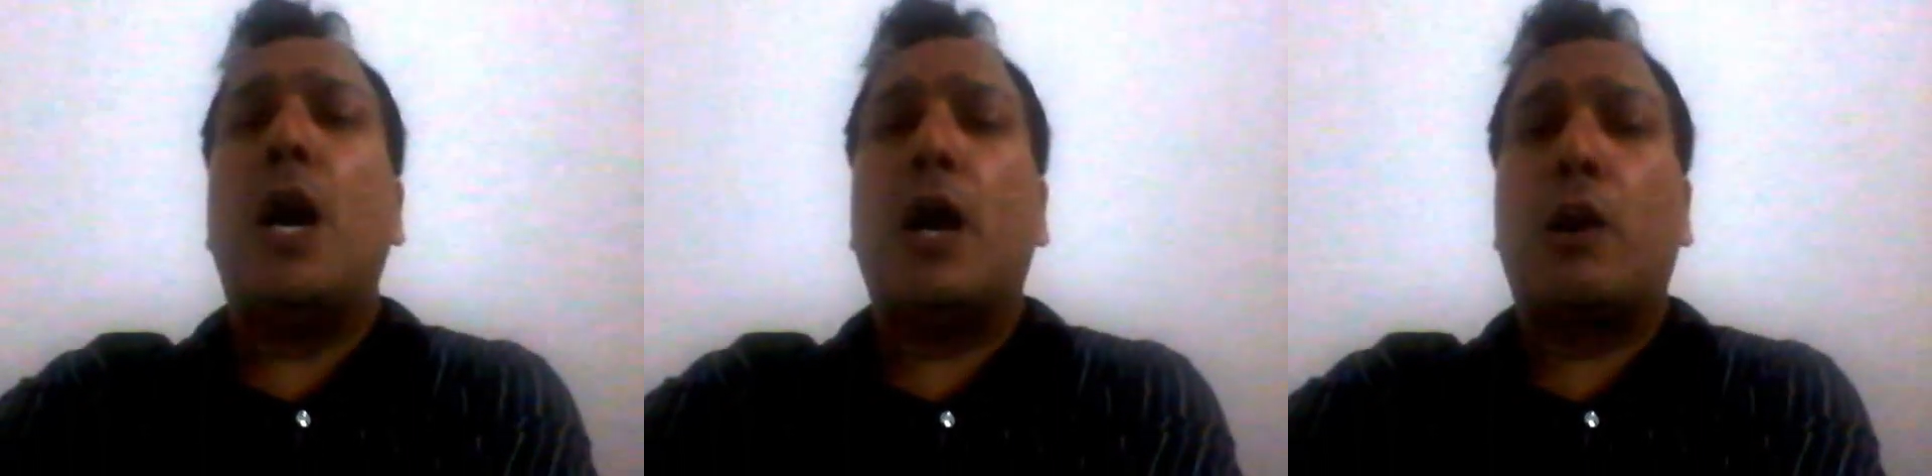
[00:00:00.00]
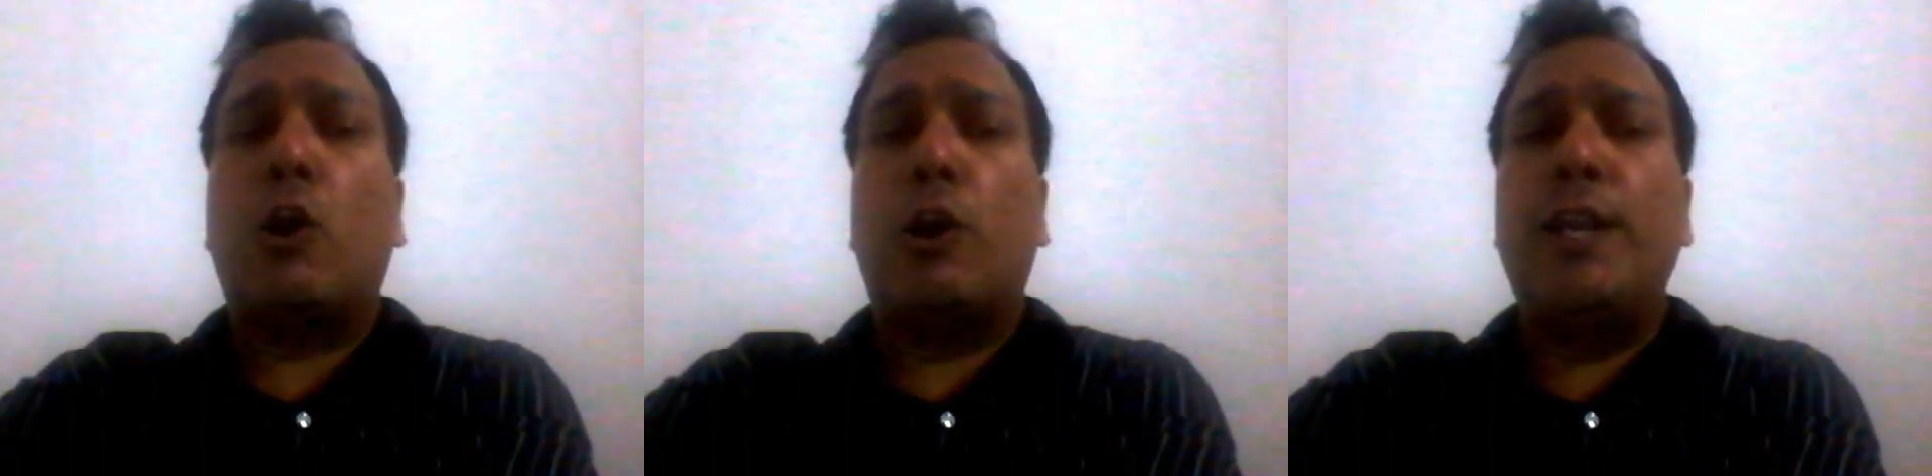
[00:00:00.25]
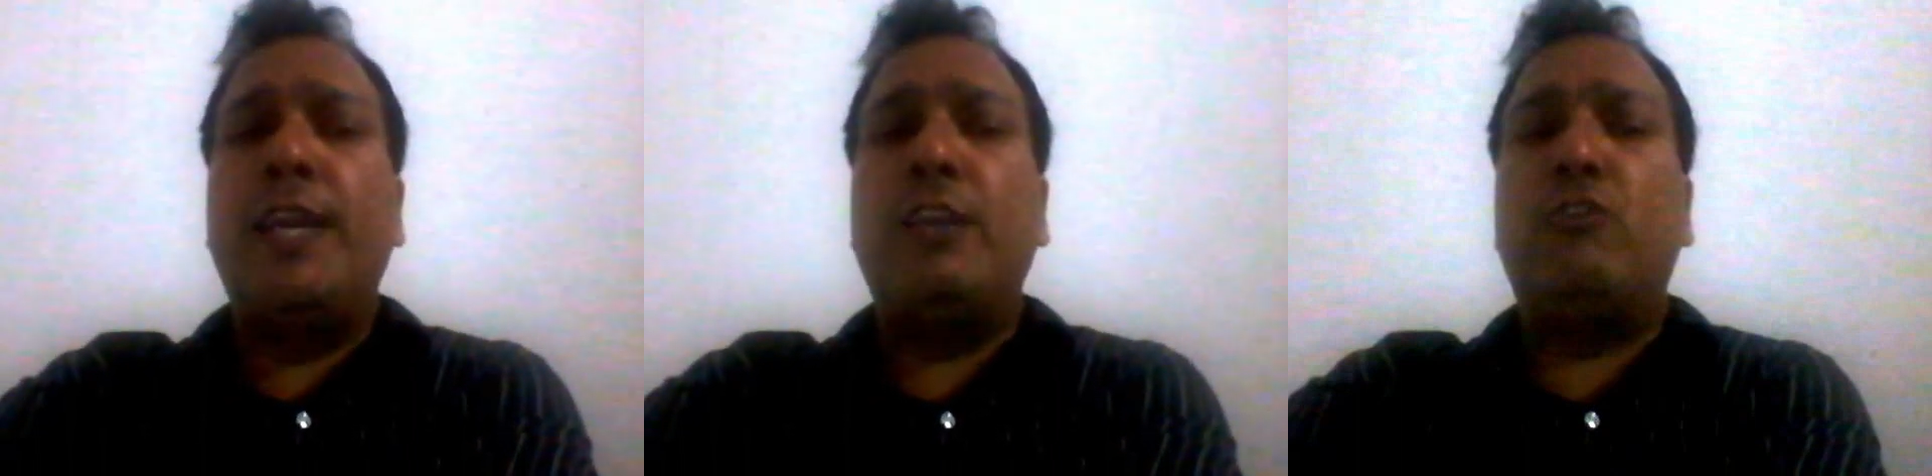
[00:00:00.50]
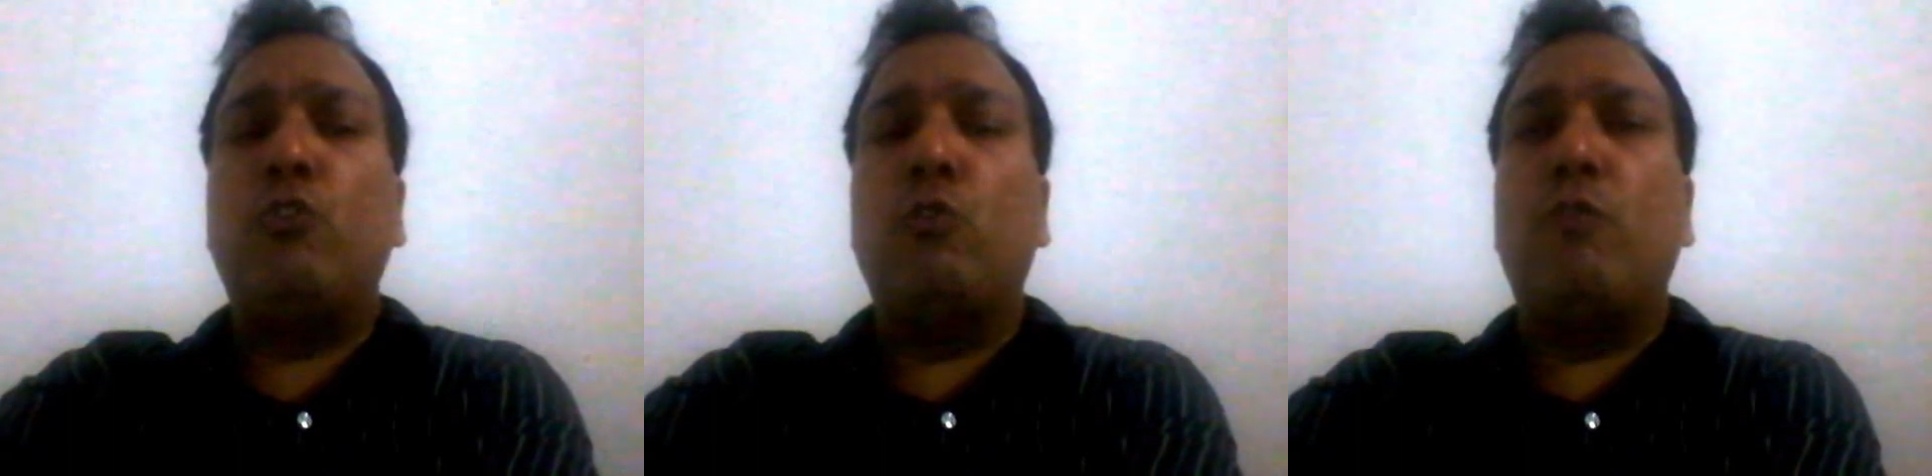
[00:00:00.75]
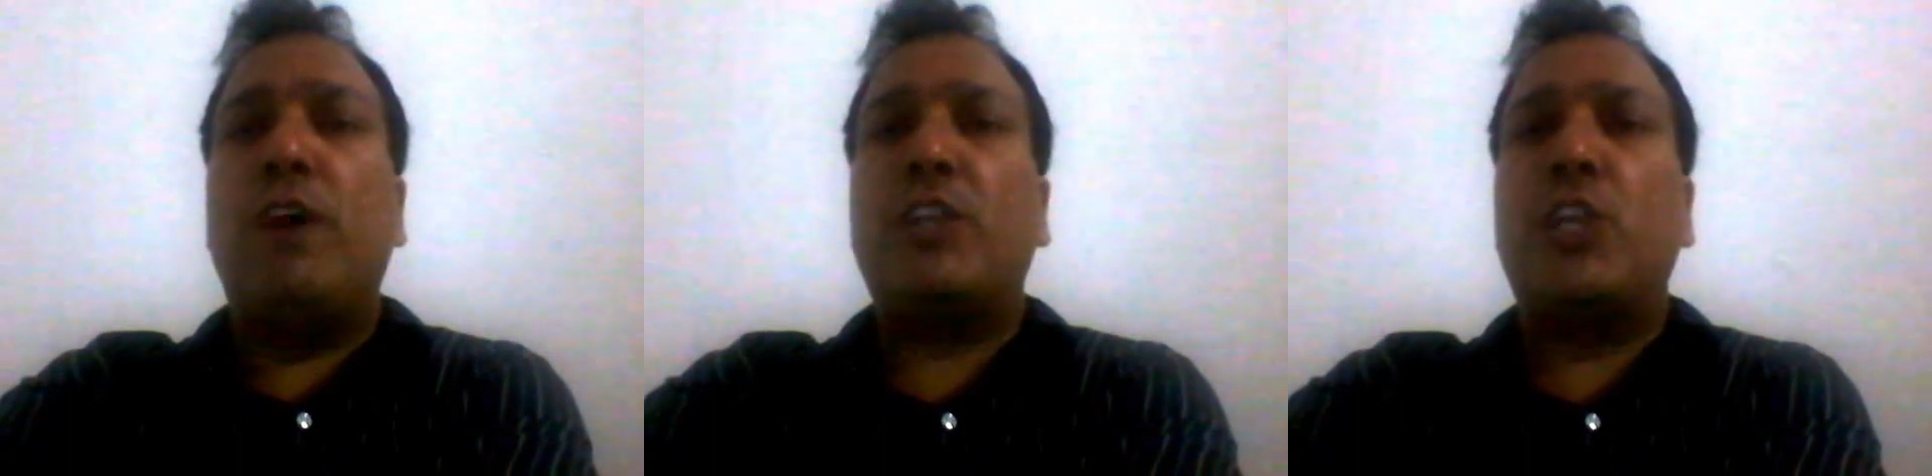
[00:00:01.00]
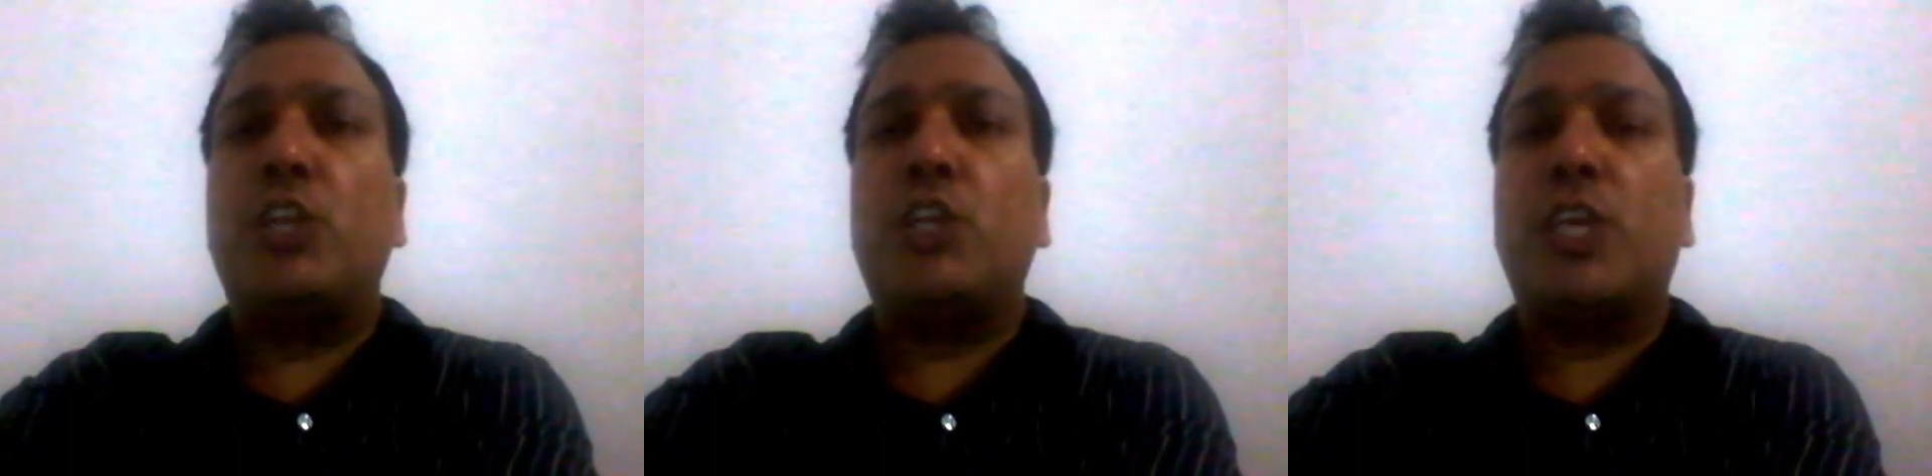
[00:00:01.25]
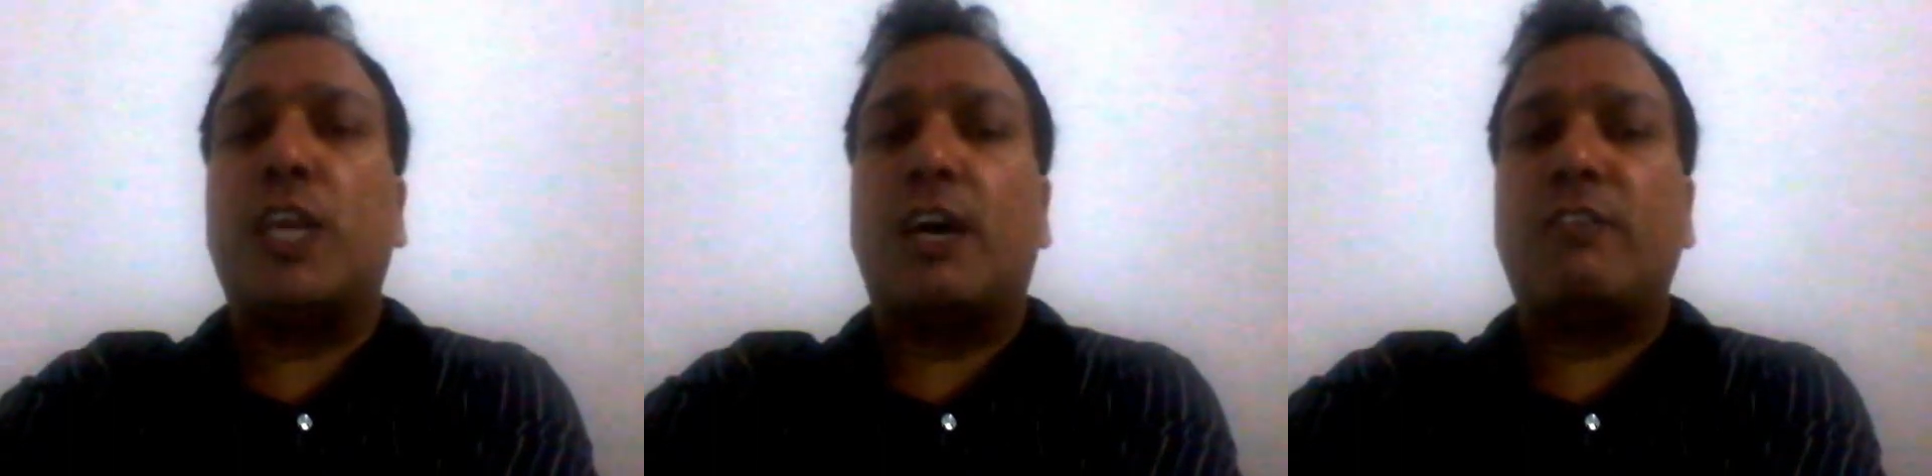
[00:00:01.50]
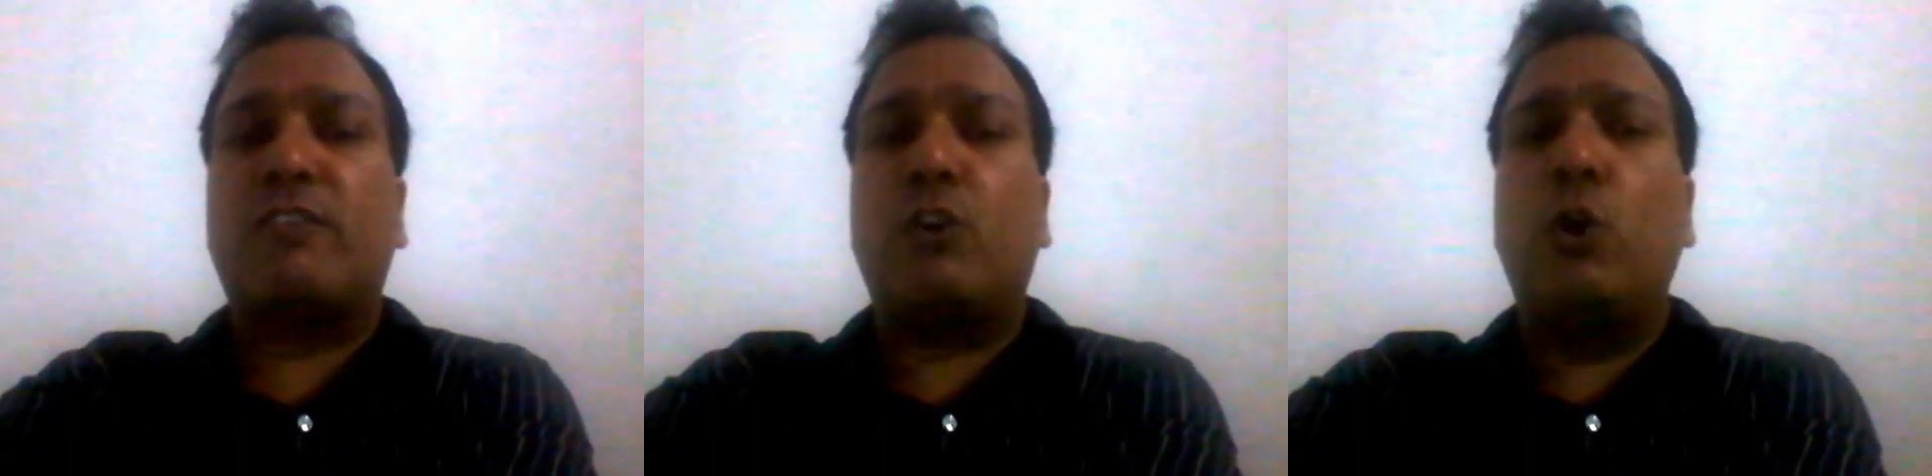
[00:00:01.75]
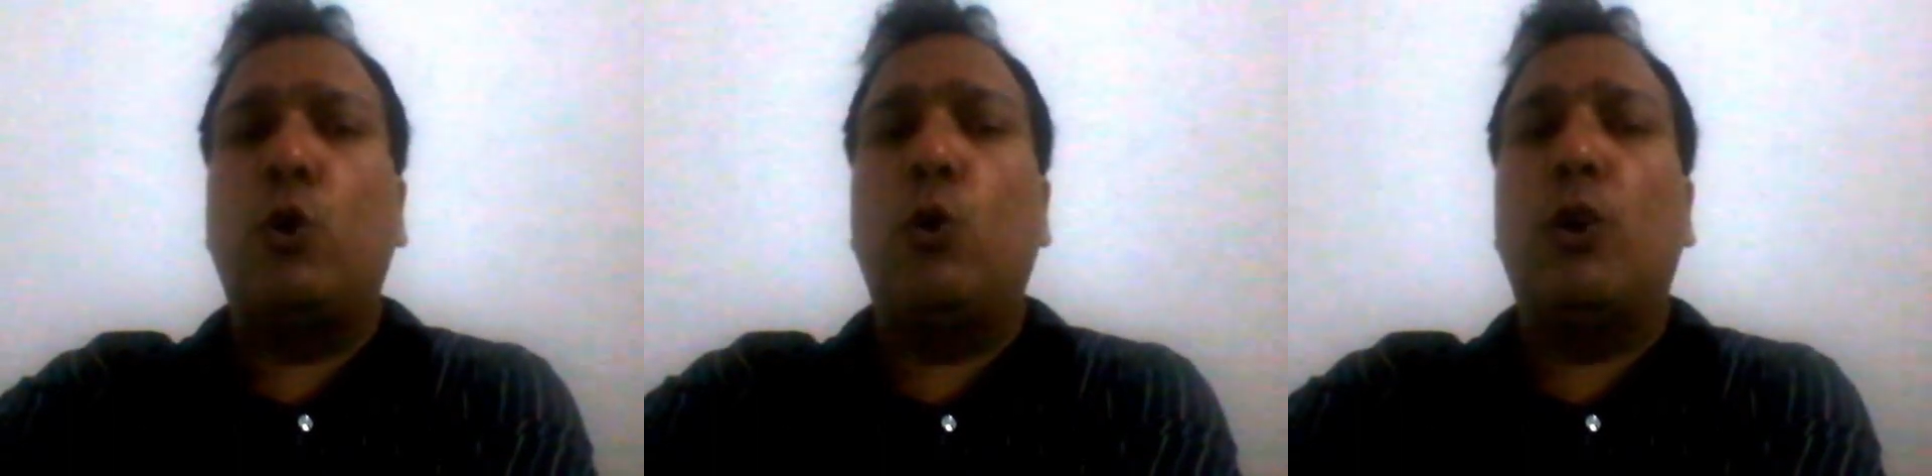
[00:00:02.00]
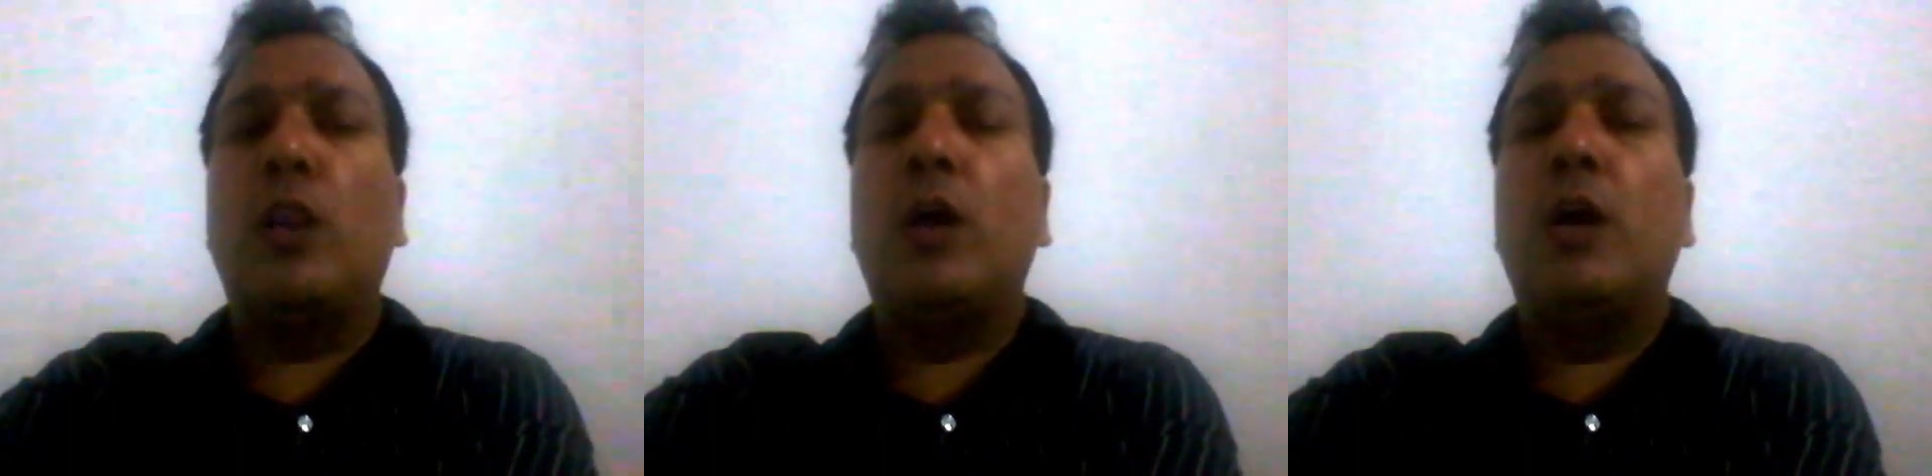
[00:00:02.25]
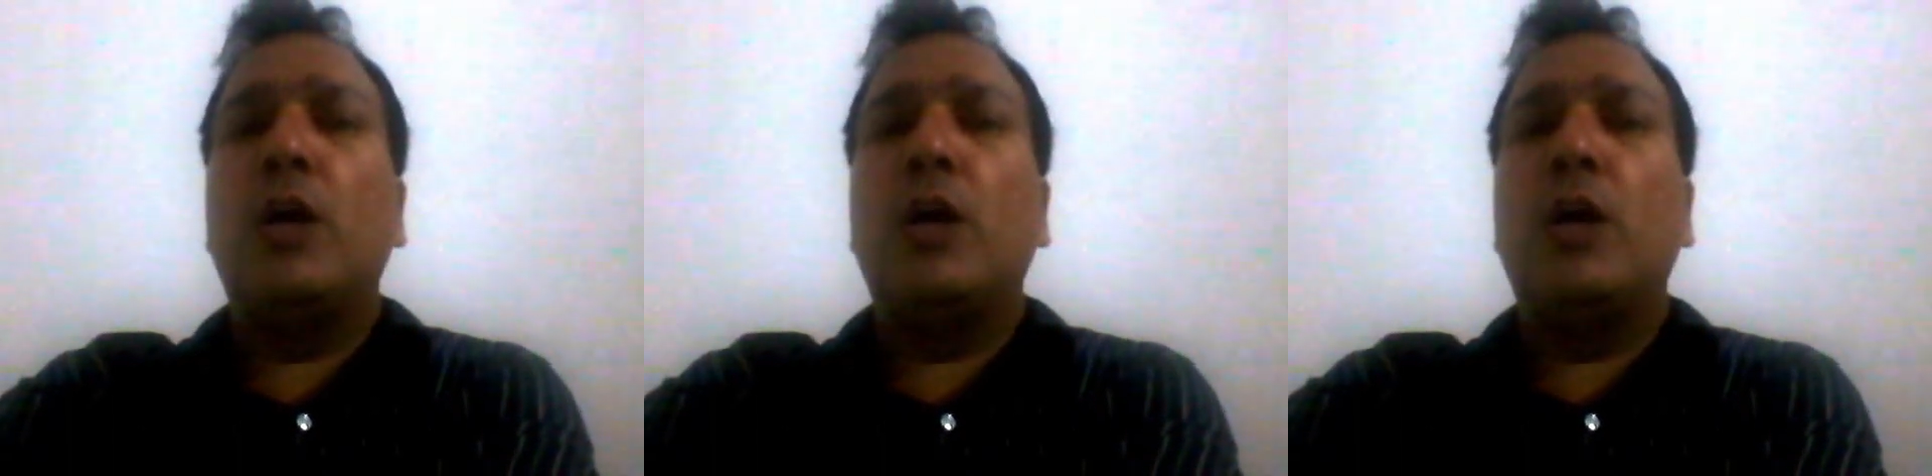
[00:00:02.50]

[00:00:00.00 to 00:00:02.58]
According to Vaisesika School,